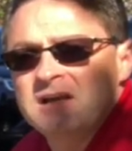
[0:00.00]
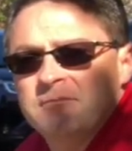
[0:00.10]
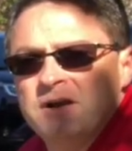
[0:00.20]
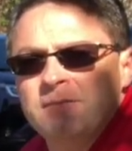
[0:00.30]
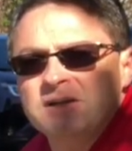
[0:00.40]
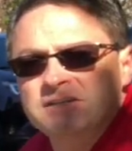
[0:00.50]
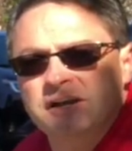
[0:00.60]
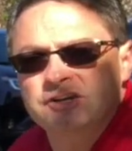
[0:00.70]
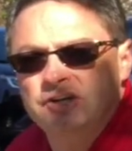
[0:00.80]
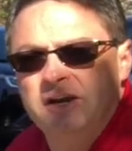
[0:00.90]
but I'm also
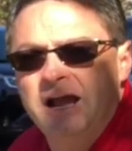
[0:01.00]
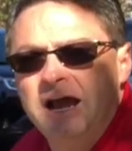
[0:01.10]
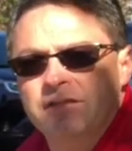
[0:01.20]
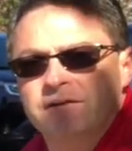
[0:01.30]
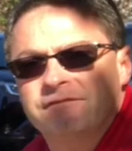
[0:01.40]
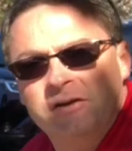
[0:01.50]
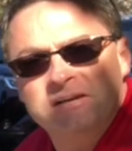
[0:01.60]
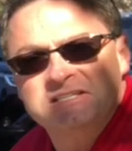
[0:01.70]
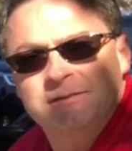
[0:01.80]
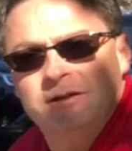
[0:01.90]
gonna show you how they're very
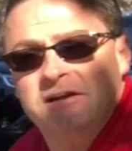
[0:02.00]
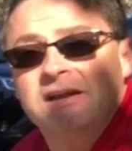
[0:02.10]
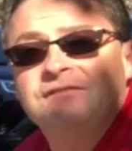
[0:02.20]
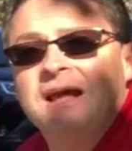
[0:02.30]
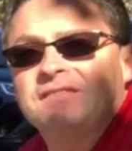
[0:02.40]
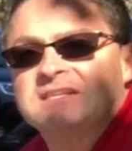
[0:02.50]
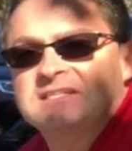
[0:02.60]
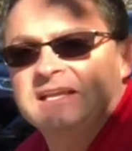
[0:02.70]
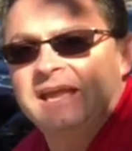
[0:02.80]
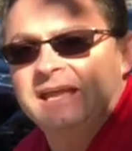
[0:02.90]
similar, if not the
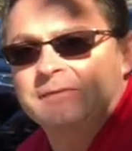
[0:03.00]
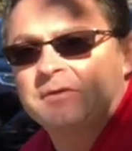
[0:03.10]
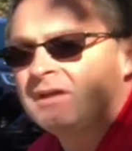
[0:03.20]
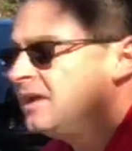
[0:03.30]
same,